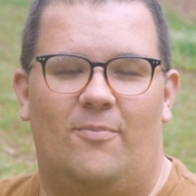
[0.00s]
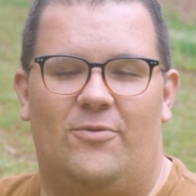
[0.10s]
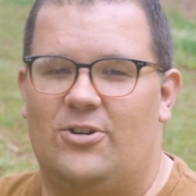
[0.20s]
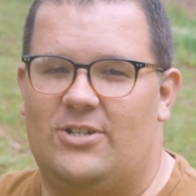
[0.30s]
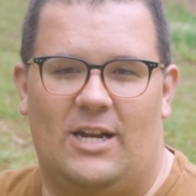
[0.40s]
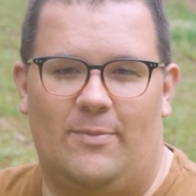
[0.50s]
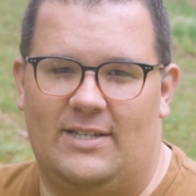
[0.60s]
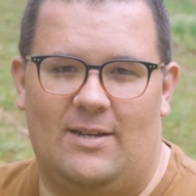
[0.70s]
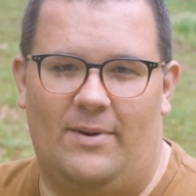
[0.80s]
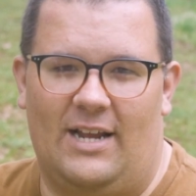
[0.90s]
there's going to be
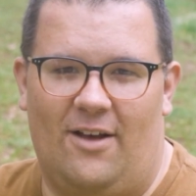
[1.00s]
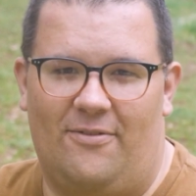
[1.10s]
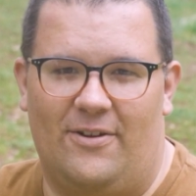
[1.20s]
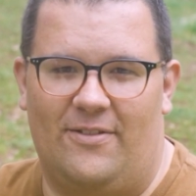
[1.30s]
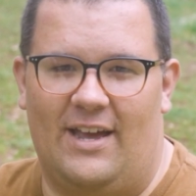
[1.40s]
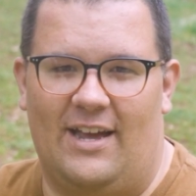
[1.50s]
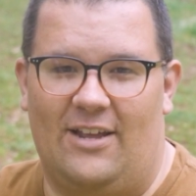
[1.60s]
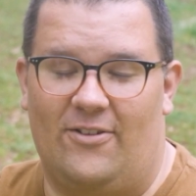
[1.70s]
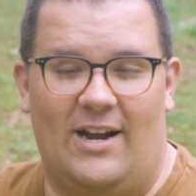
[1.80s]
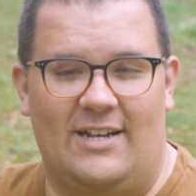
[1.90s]
somebody out there that
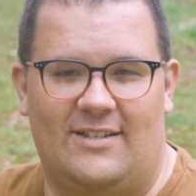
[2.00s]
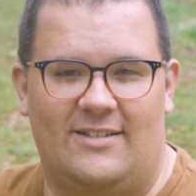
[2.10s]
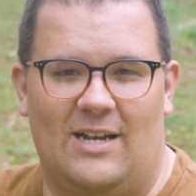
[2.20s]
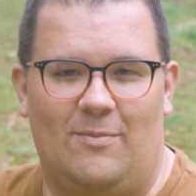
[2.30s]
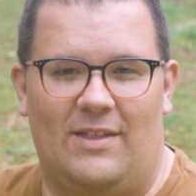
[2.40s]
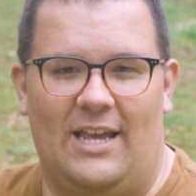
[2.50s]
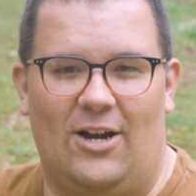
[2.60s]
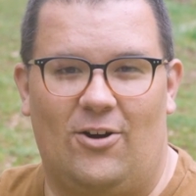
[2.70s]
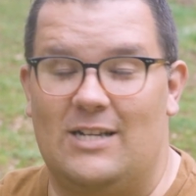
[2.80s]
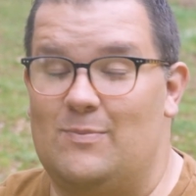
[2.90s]
either has the same thing
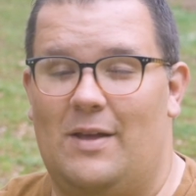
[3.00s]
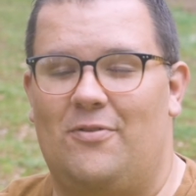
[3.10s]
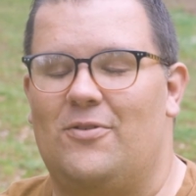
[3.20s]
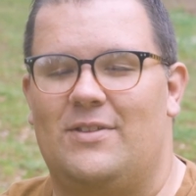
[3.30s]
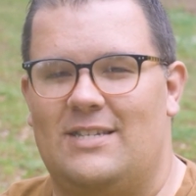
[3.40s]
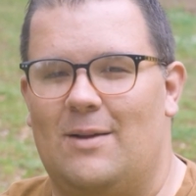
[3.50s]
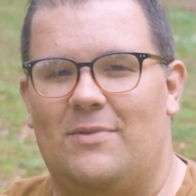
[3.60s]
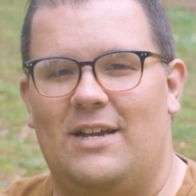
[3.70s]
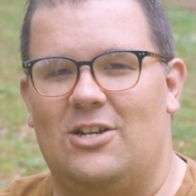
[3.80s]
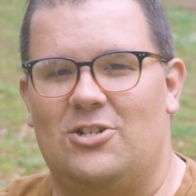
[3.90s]
or has been through the same
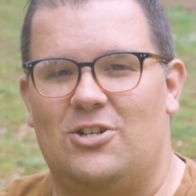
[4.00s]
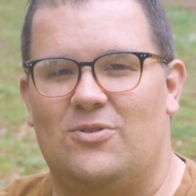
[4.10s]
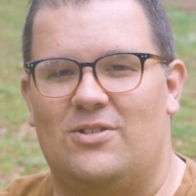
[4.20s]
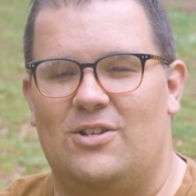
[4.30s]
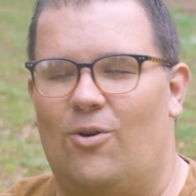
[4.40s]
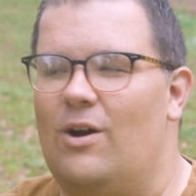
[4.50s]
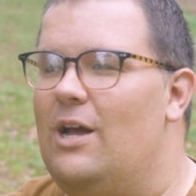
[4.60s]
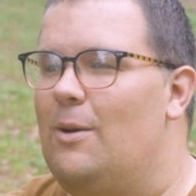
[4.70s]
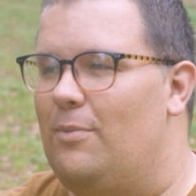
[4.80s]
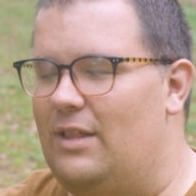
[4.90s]
thing as you. So
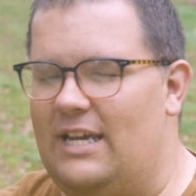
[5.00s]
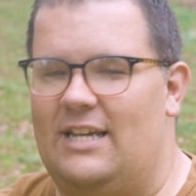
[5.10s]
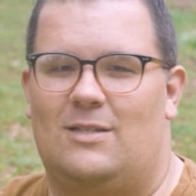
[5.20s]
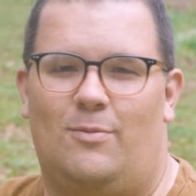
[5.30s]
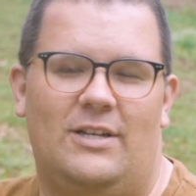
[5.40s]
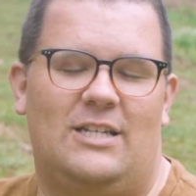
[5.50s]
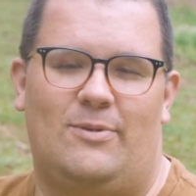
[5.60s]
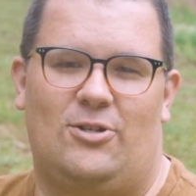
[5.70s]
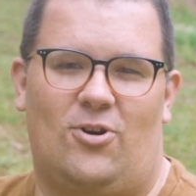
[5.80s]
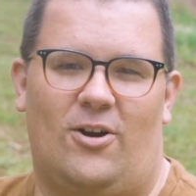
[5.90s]
please, please
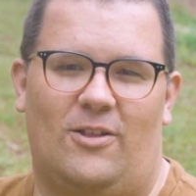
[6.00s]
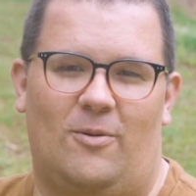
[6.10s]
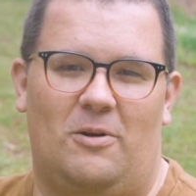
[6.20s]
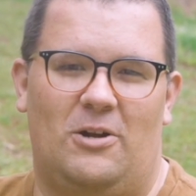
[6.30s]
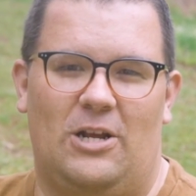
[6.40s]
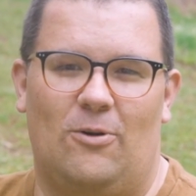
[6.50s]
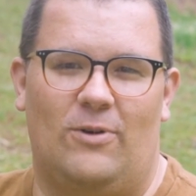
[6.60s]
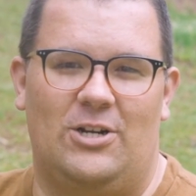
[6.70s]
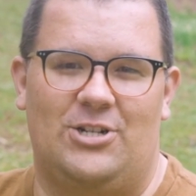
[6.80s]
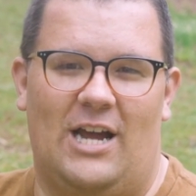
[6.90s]
be strong in the community and
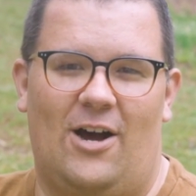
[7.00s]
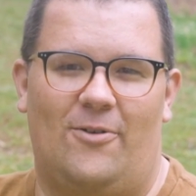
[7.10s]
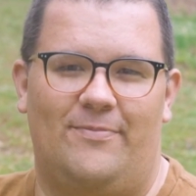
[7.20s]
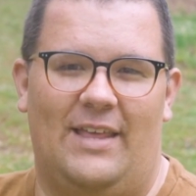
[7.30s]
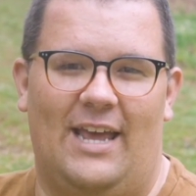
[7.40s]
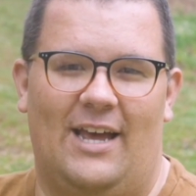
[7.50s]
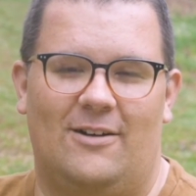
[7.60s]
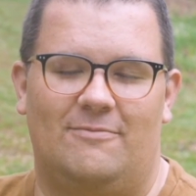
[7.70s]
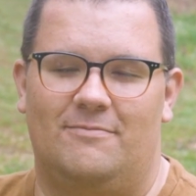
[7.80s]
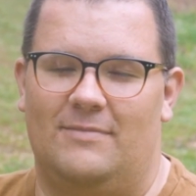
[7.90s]
reach out.
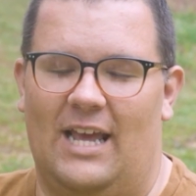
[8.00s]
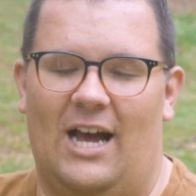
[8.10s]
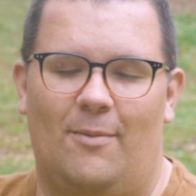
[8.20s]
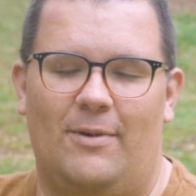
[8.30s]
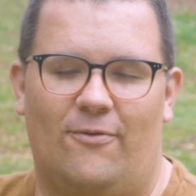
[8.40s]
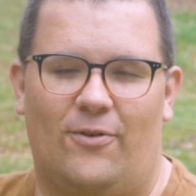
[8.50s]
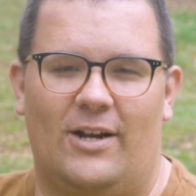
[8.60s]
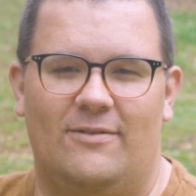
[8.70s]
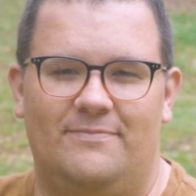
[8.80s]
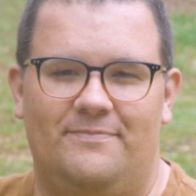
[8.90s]
And yeah, I'm here for
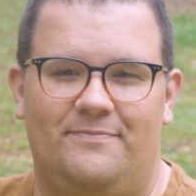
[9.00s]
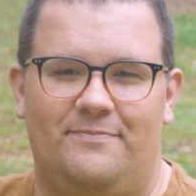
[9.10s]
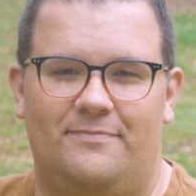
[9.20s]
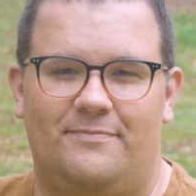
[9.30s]
you.